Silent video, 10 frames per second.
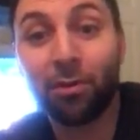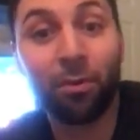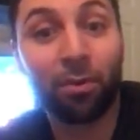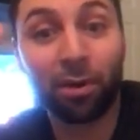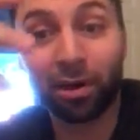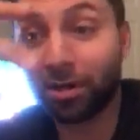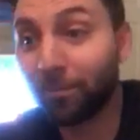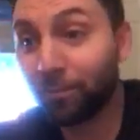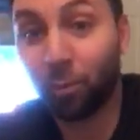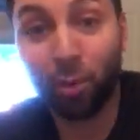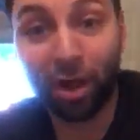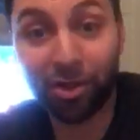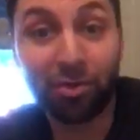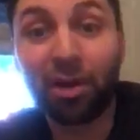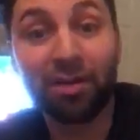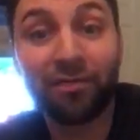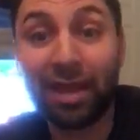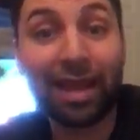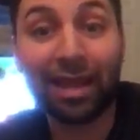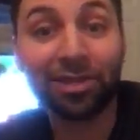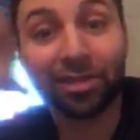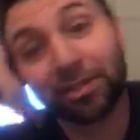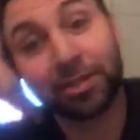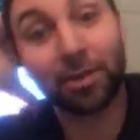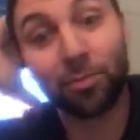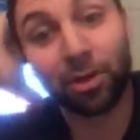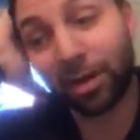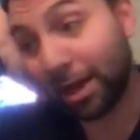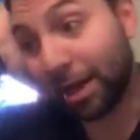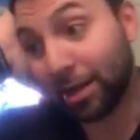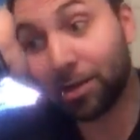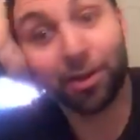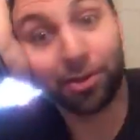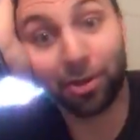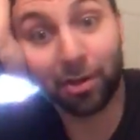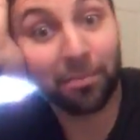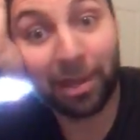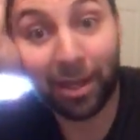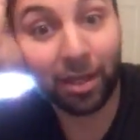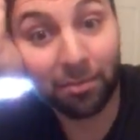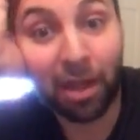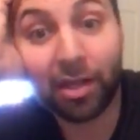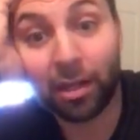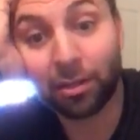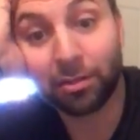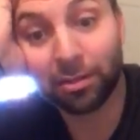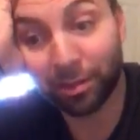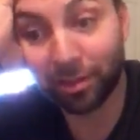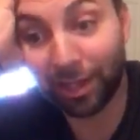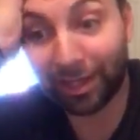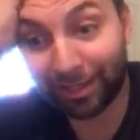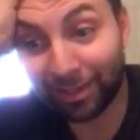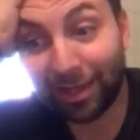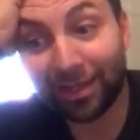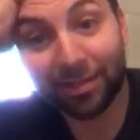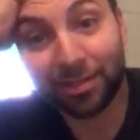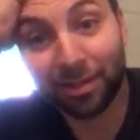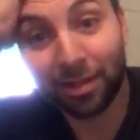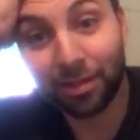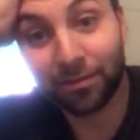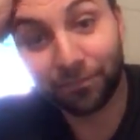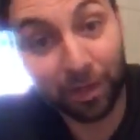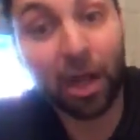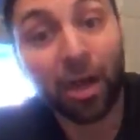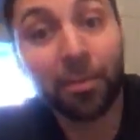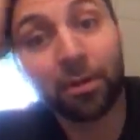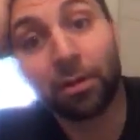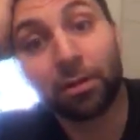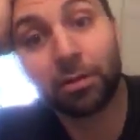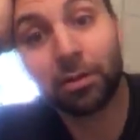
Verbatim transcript: or while you're on vacation somewhere and you're making money. Like it's phenomenal.